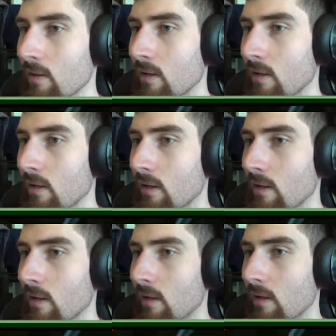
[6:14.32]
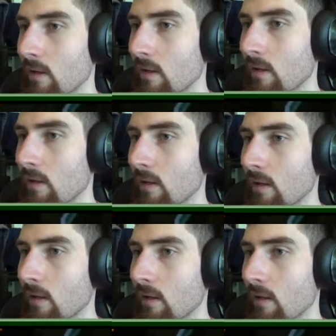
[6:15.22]

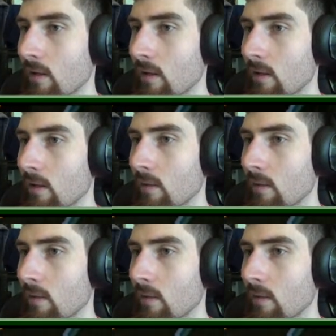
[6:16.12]
[no speech]